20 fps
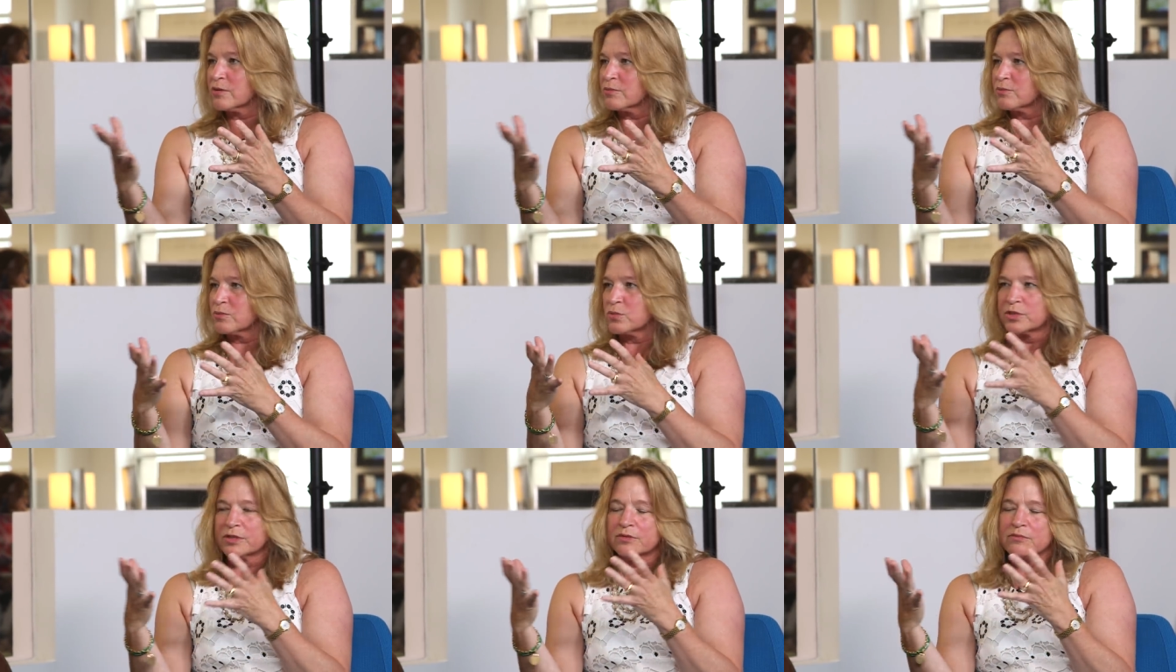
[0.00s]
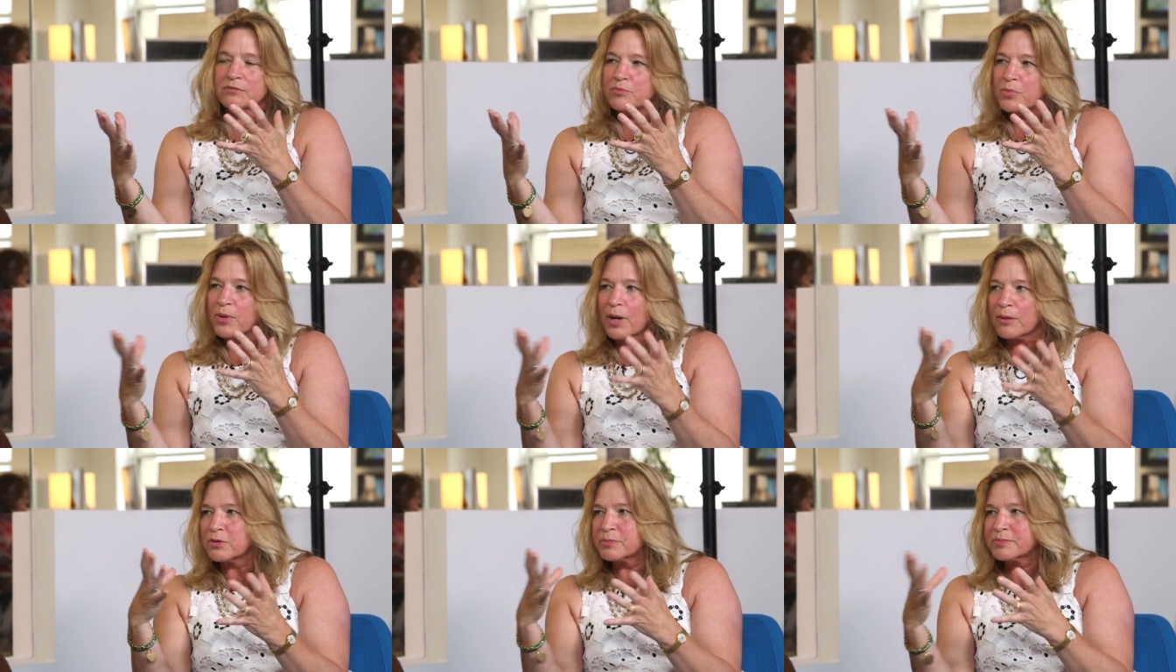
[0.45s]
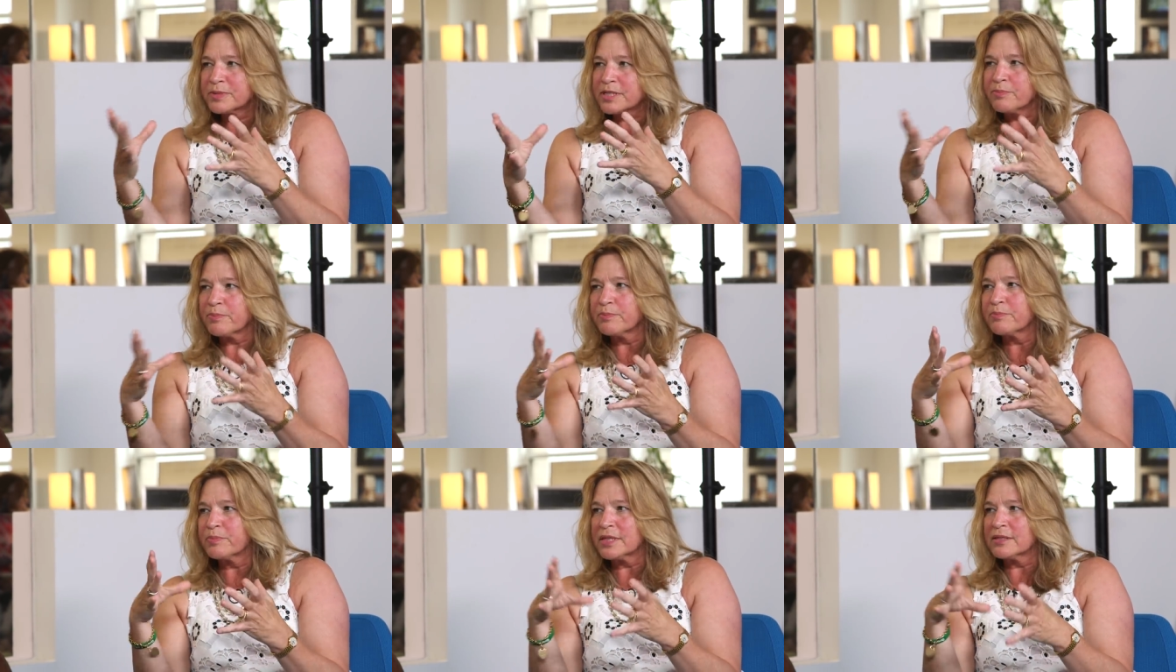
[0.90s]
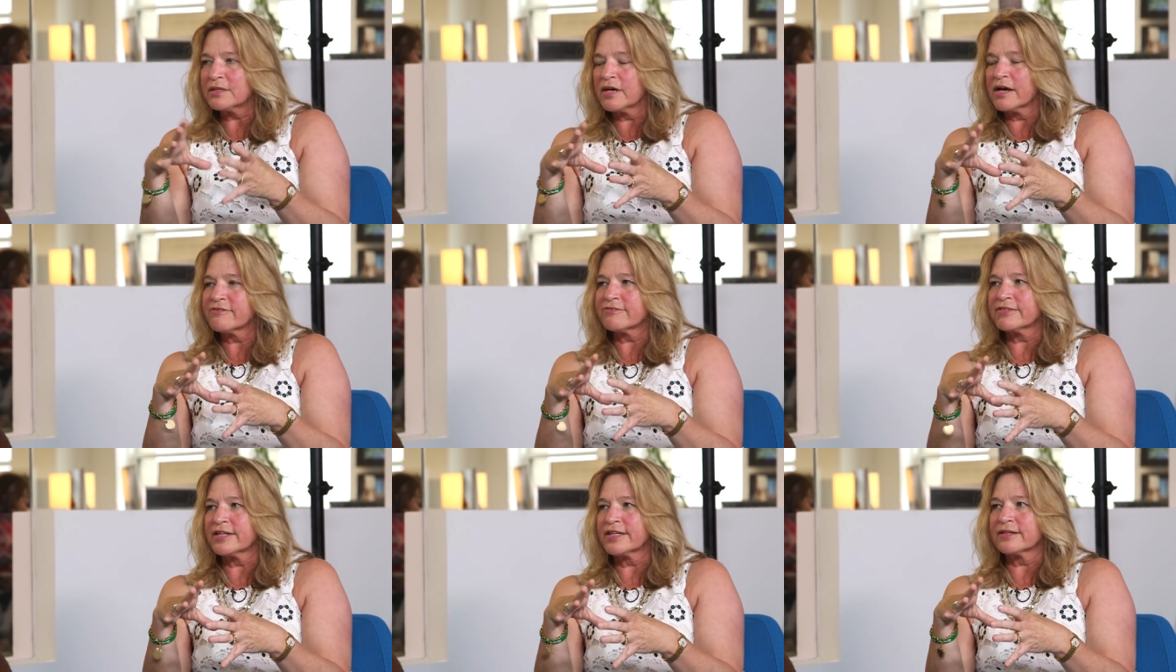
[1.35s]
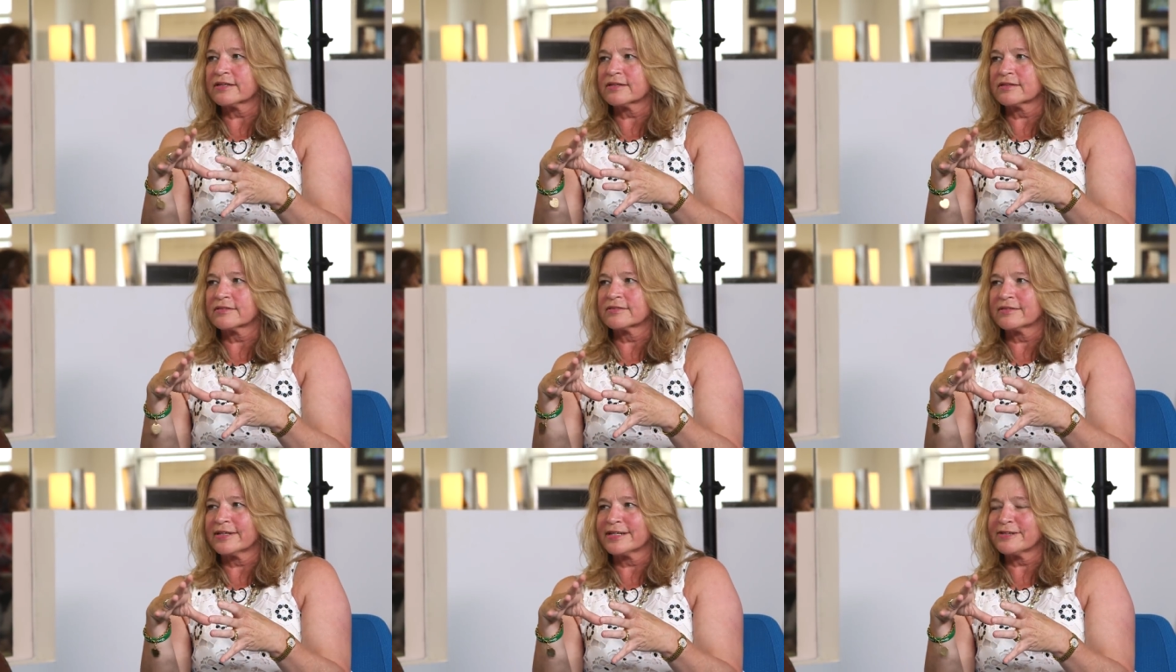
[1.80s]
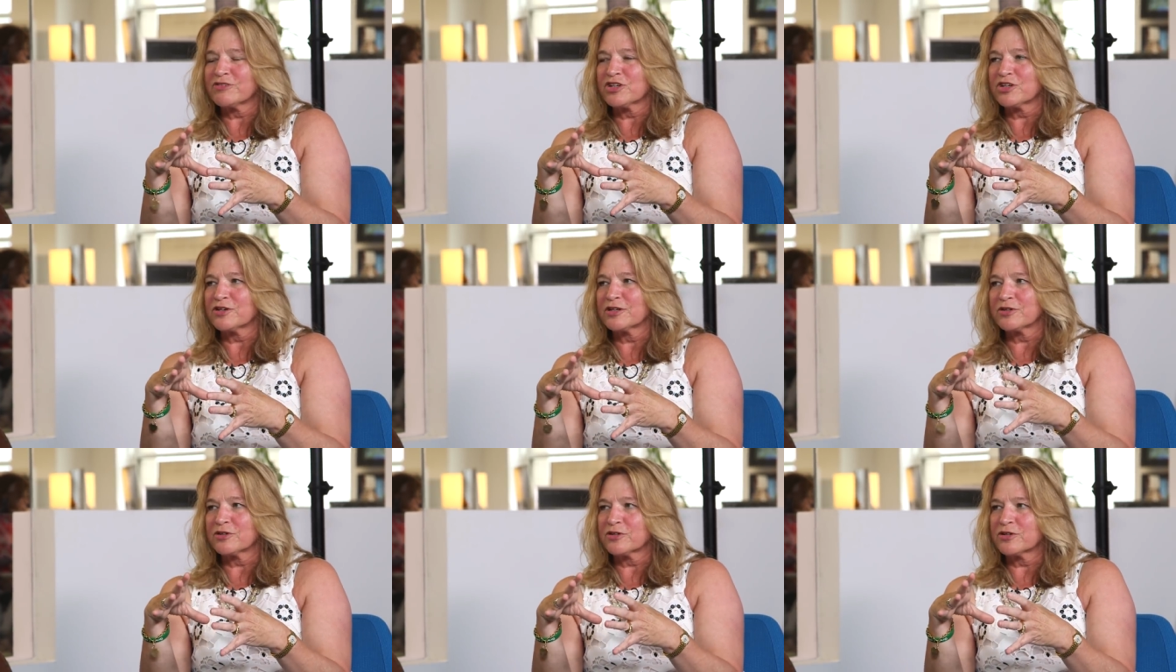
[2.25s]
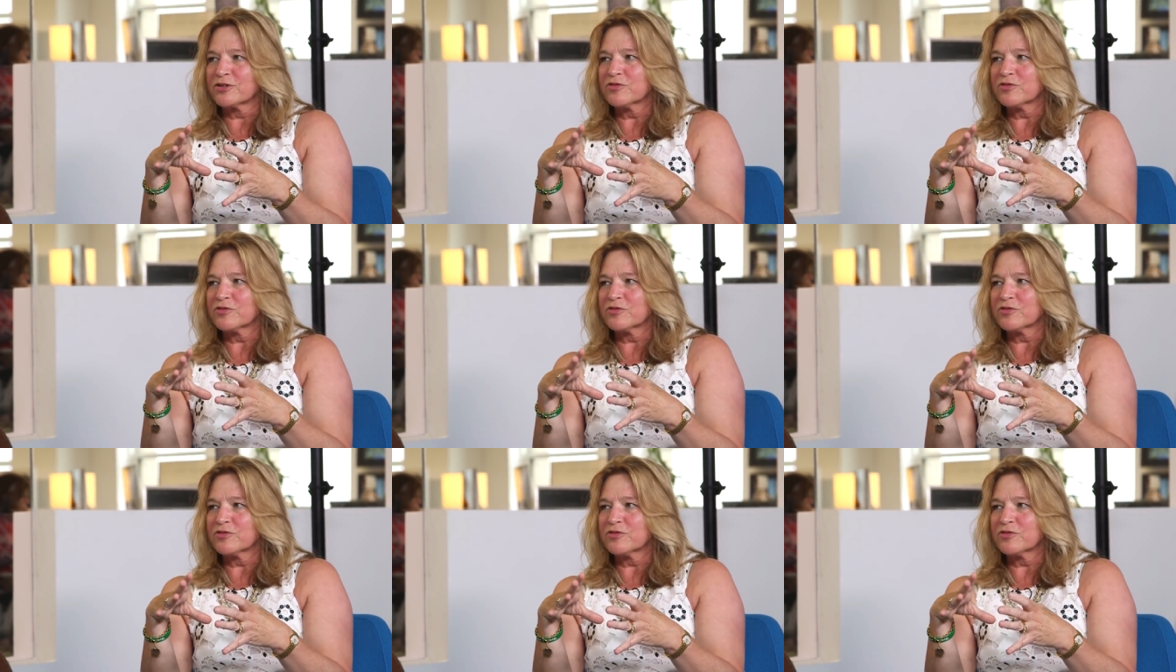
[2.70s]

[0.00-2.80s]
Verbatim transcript: It wouldn't probably be life like life here on